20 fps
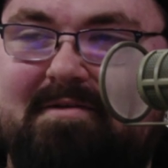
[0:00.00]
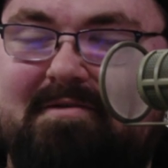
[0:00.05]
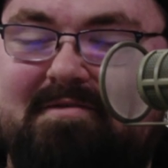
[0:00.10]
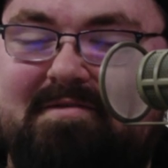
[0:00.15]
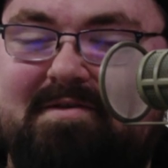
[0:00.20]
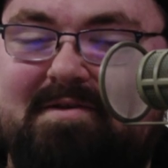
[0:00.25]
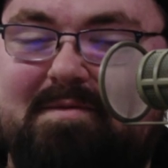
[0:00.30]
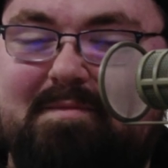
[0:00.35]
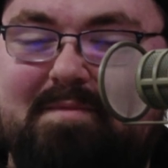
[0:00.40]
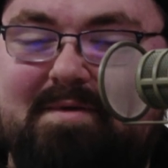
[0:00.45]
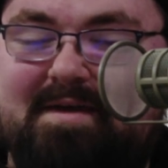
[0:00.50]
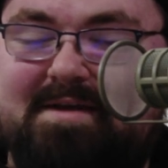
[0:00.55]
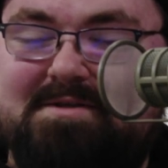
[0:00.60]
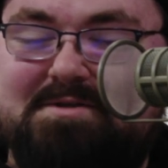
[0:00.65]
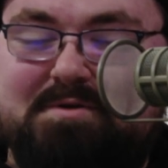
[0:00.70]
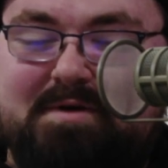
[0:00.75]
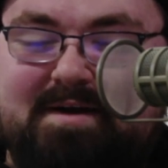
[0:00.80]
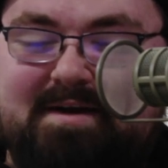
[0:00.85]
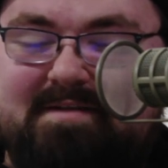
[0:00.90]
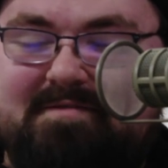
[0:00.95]
You see a big
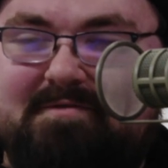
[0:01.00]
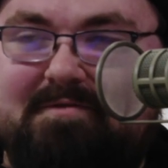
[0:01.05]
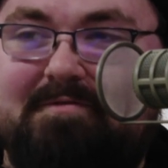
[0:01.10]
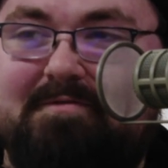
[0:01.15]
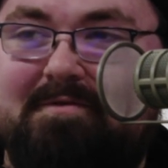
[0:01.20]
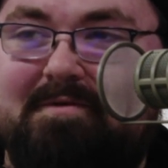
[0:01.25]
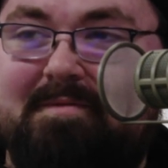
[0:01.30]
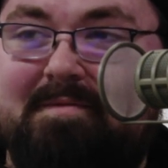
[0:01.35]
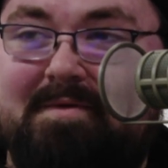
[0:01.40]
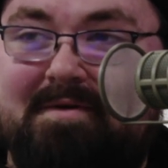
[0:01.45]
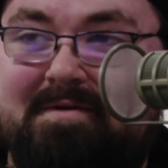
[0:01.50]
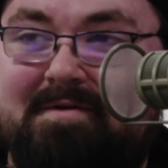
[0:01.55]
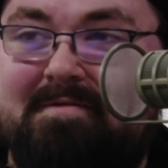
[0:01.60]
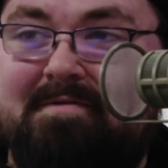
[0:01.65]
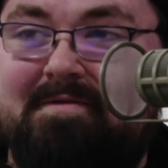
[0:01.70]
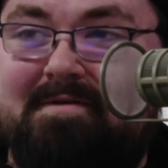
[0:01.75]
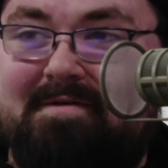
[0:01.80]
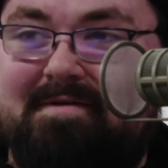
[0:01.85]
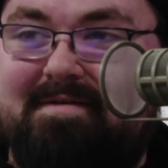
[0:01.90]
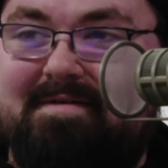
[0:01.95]
transfer from,
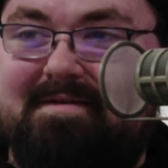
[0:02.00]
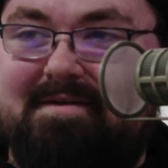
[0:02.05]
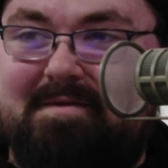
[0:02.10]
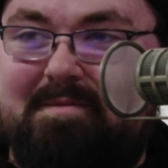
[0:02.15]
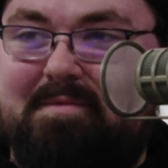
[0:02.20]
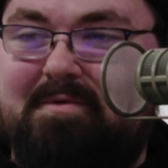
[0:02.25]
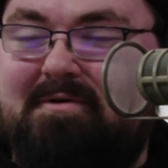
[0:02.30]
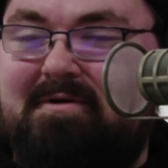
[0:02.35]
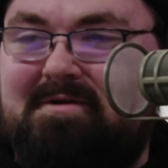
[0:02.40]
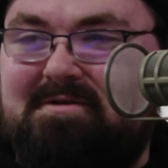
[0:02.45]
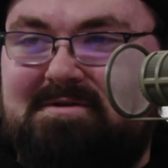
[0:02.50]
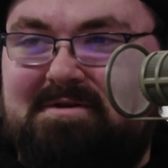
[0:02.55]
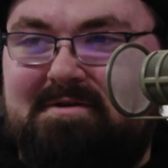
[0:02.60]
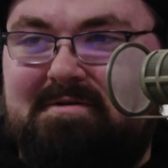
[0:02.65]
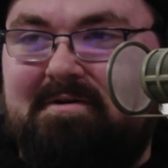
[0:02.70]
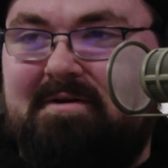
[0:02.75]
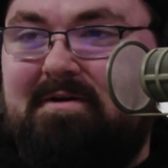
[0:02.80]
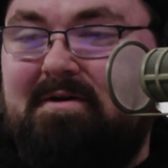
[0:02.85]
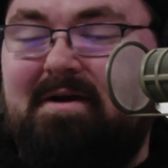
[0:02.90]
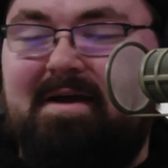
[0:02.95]
the computer
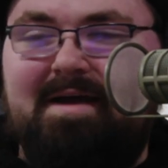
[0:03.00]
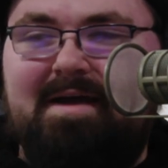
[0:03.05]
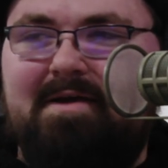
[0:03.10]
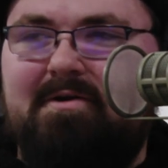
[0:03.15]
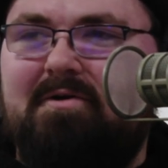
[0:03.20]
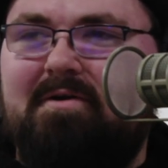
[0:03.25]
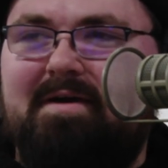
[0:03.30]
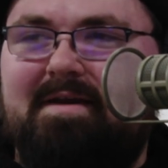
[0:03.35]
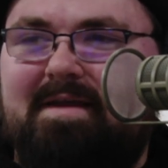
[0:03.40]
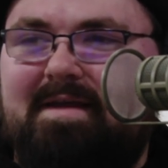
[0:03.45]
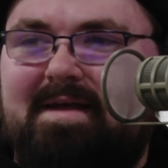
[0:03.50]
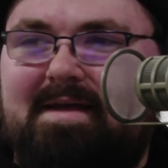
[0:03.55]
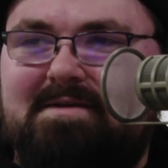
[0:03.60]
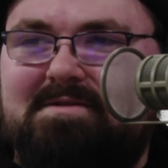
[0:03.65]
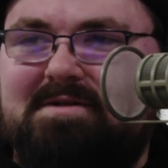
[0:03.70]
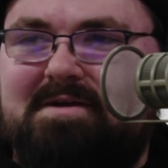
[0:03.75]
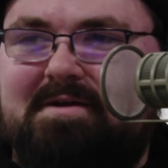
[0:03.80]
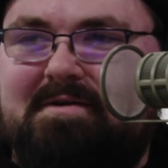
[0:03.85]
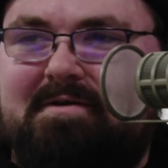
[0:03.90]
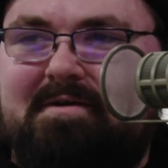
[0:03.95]
engineering or any
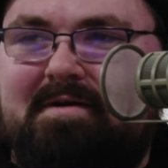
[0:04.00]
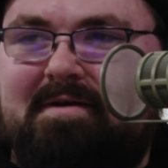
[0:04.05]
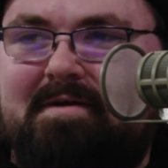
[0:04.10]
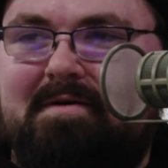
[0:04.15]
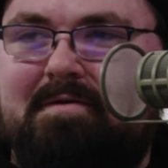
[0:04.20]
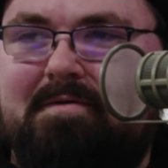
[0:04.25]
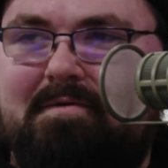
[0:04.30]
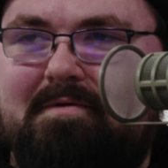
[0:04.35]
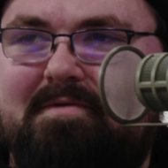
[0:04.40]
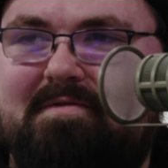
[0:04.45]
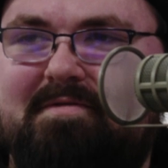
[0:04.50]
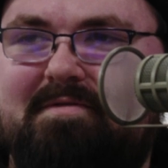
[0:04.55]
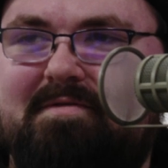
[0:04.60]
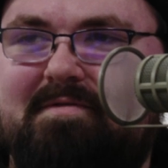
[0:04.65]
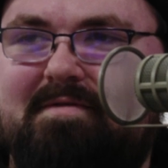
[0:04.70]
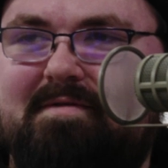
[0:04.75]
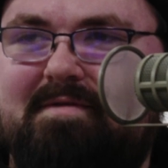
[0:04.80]
engineering course